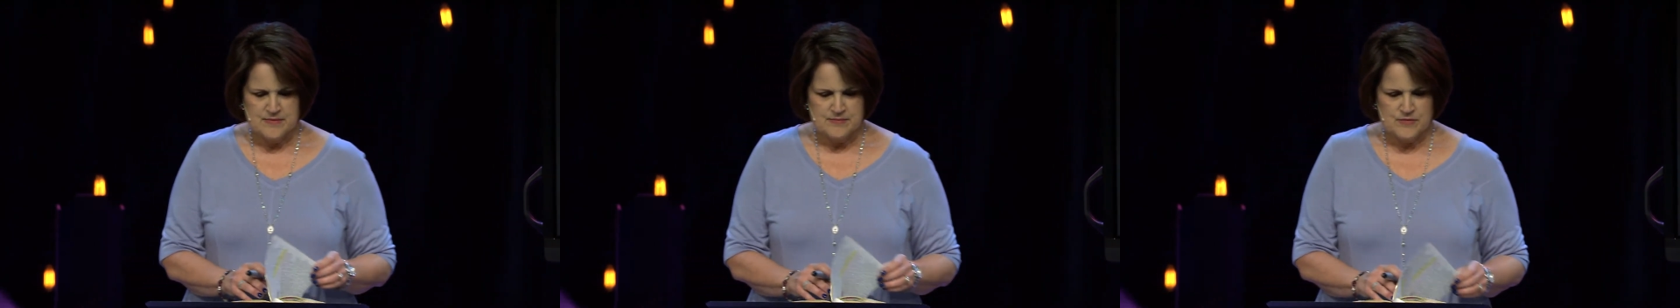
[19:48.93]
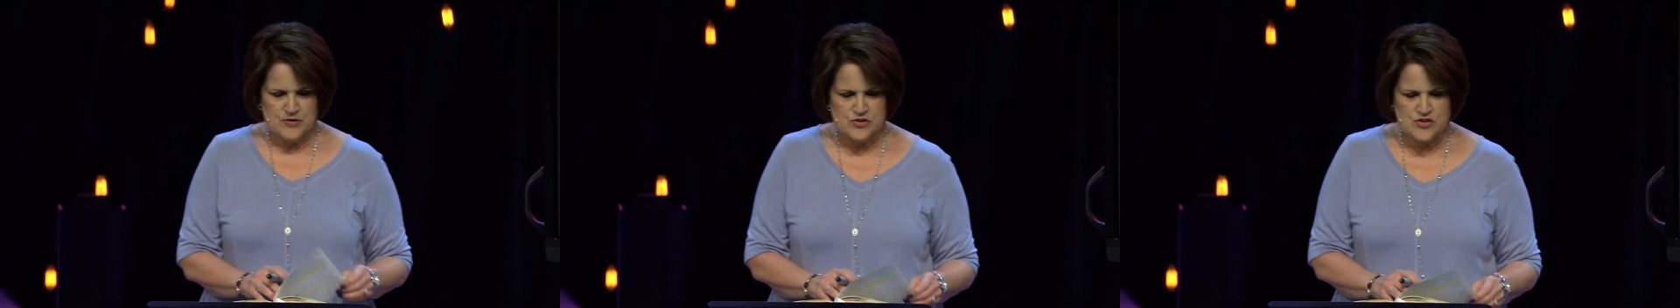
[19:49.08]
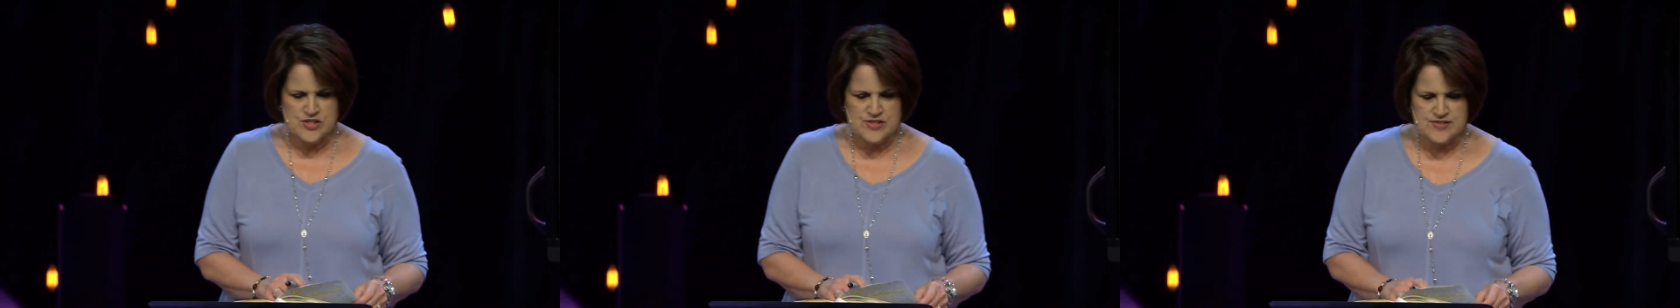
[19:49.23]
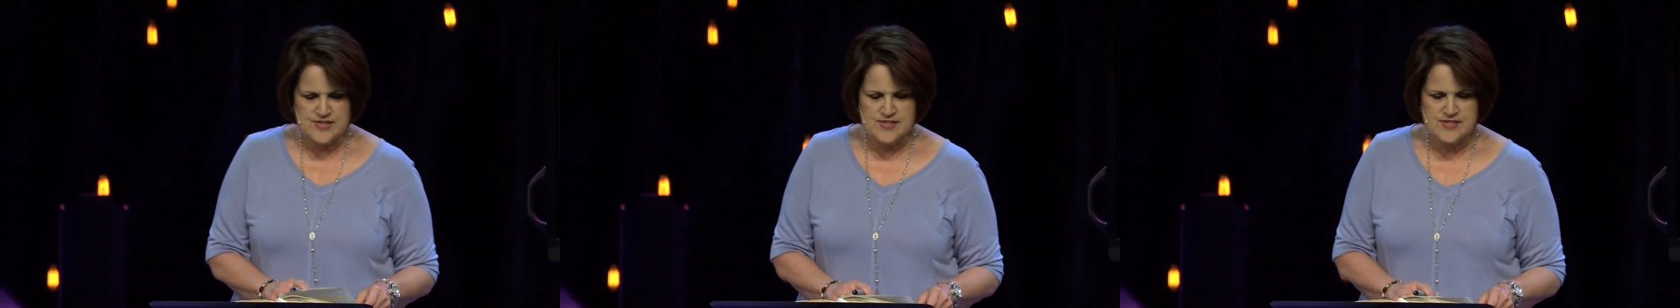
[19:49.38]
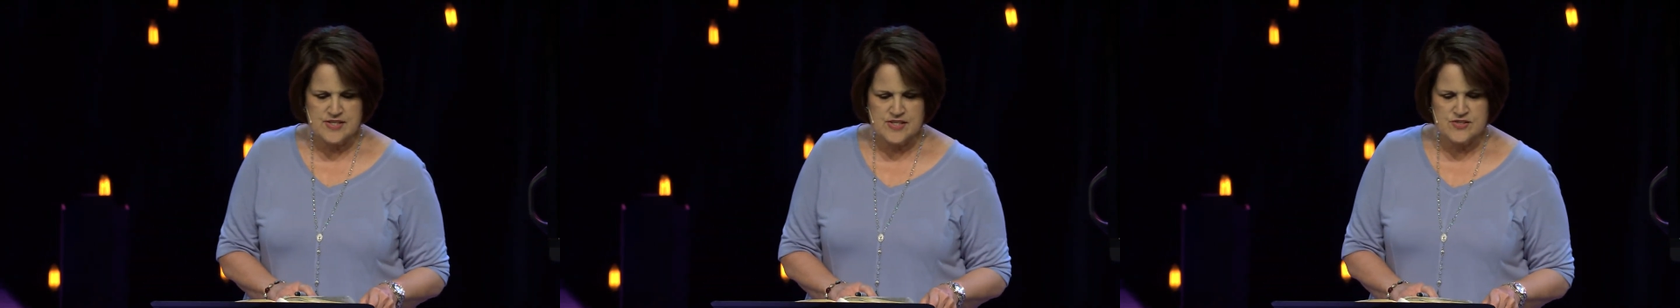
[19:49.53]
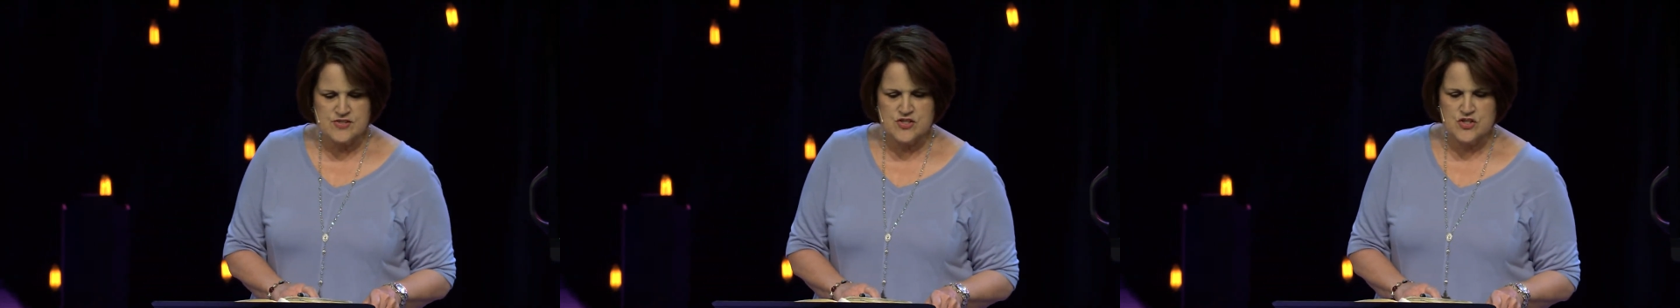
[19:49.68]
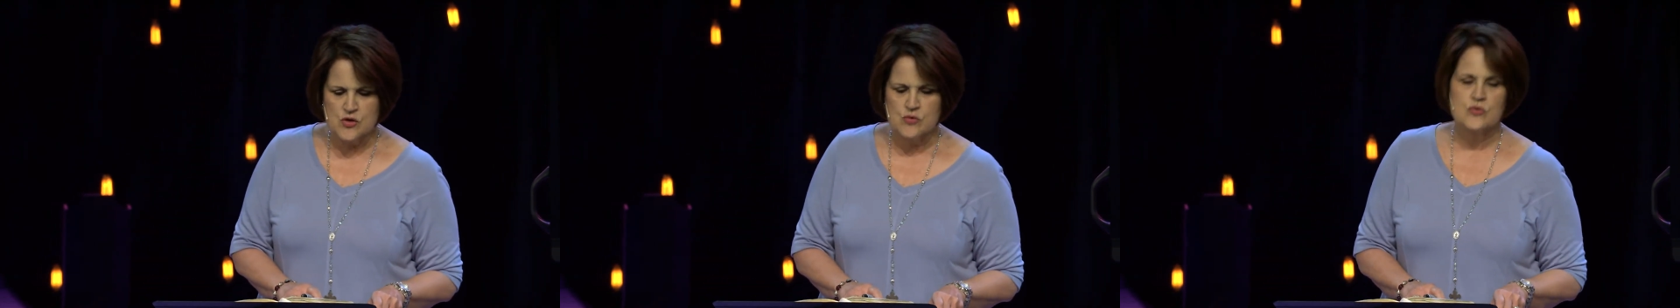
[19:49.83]
But Jesus
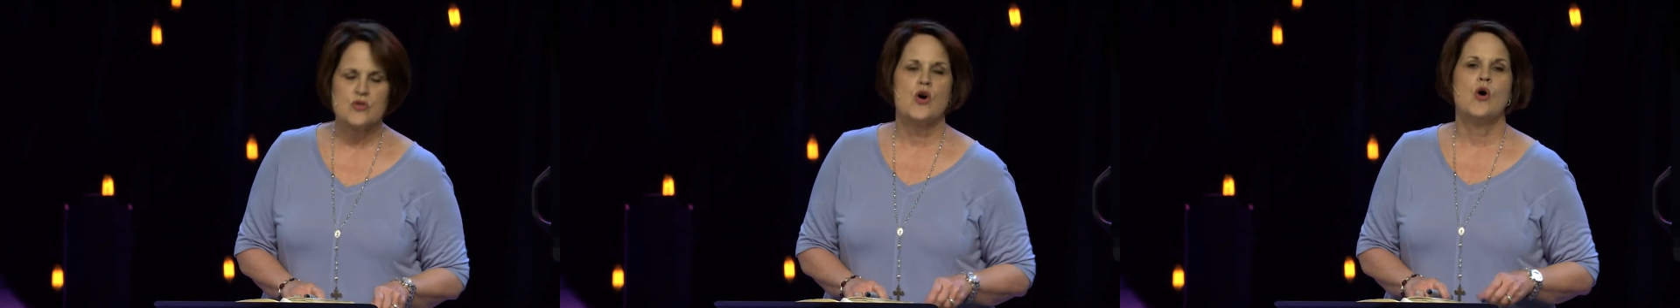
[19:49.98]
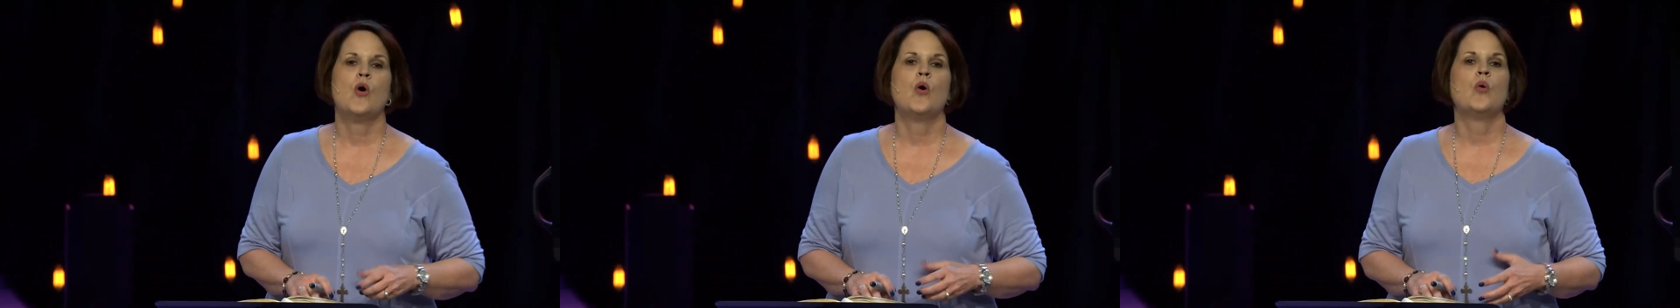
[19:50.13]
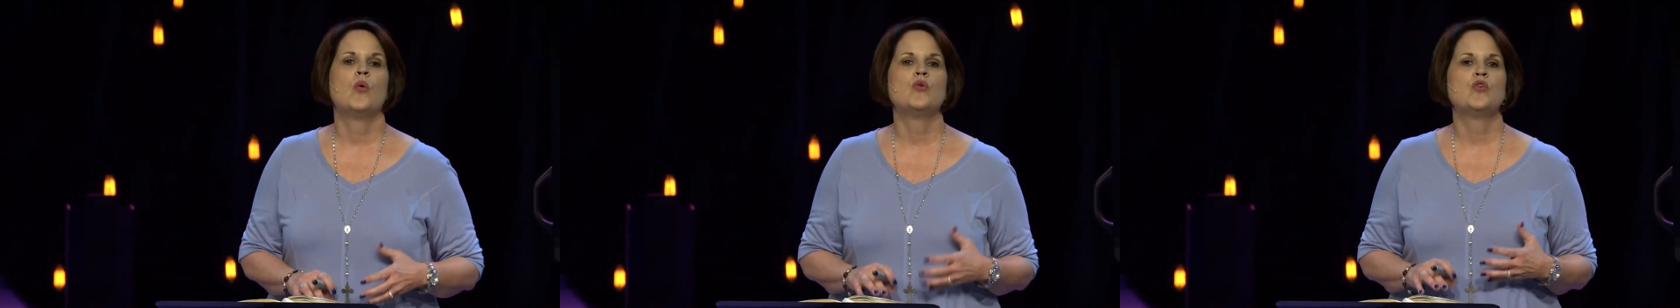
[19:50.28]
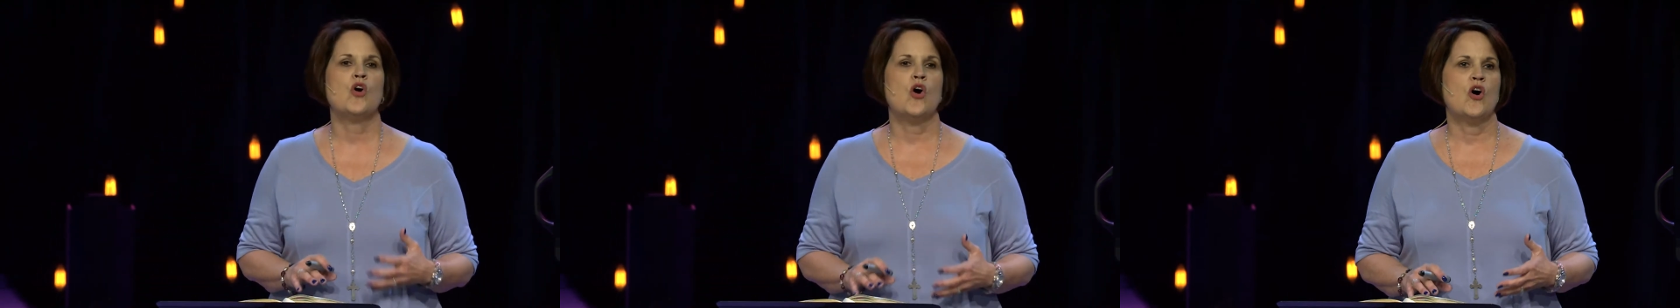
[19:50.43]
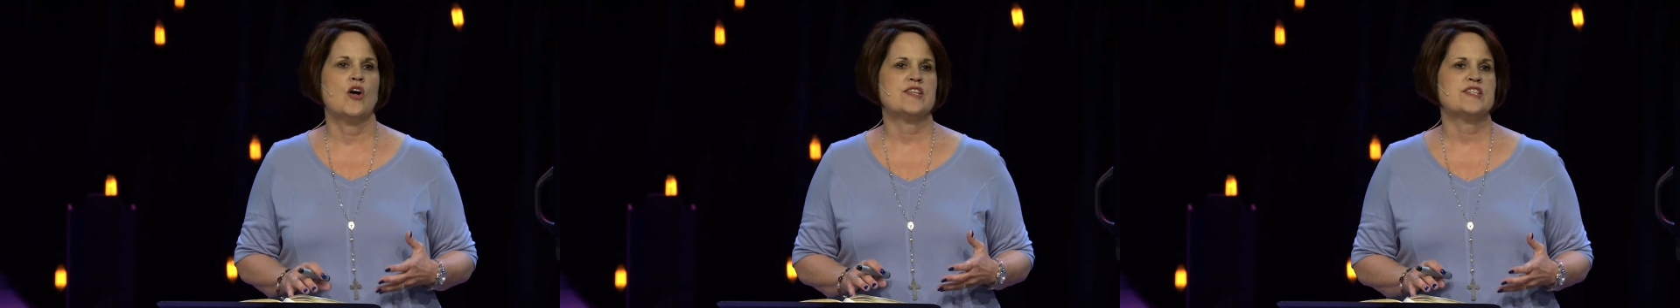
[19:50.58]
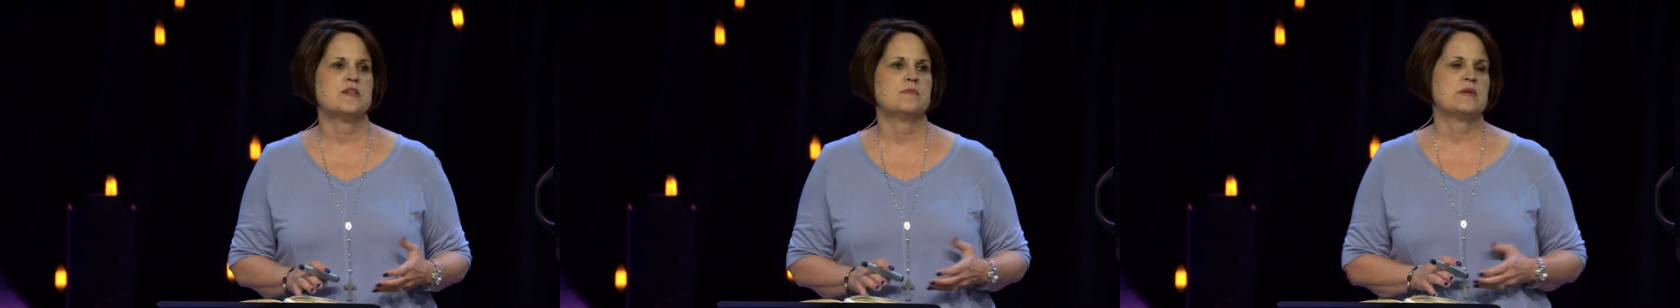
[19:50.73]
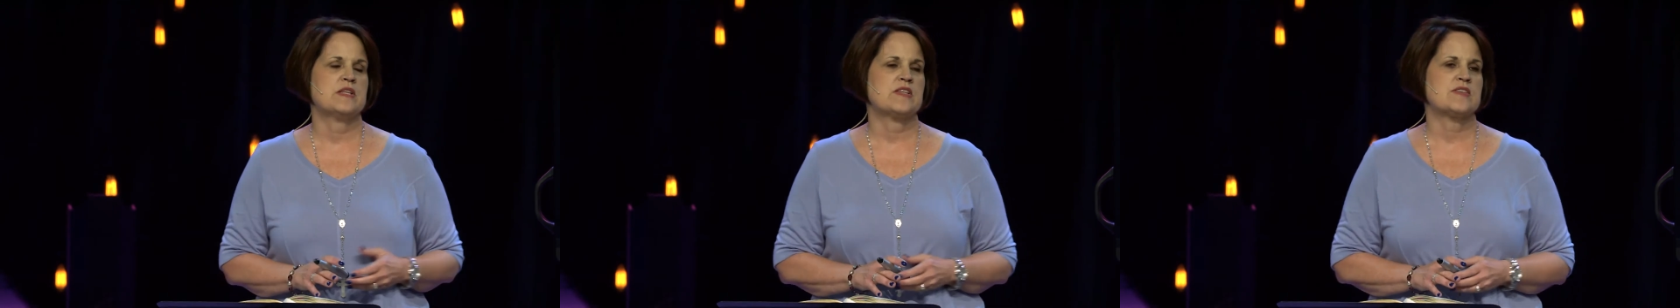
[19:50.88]
says, Don't hold on to me.